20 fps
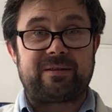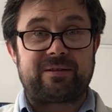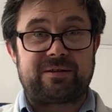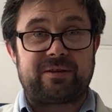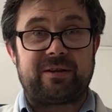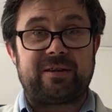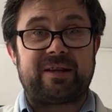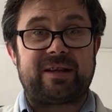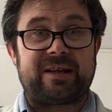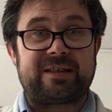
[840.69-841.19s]

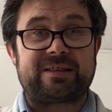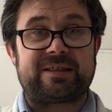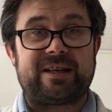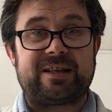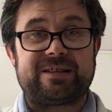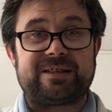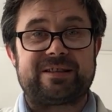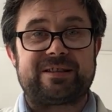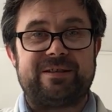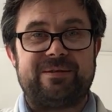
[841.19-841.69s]
doing the next
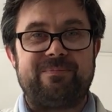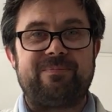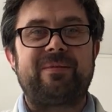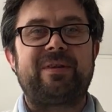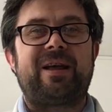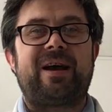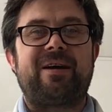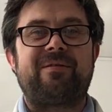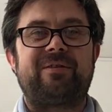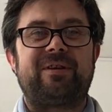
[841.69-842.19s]
lesson.
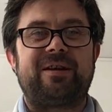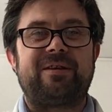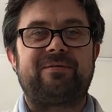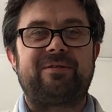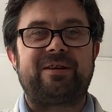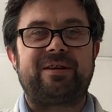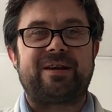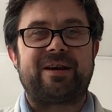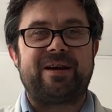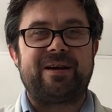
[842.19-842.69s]
Have a
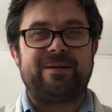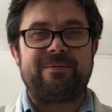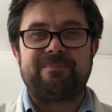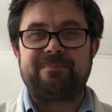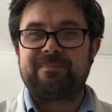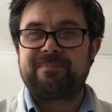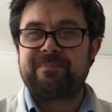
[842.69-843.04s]
lovely day.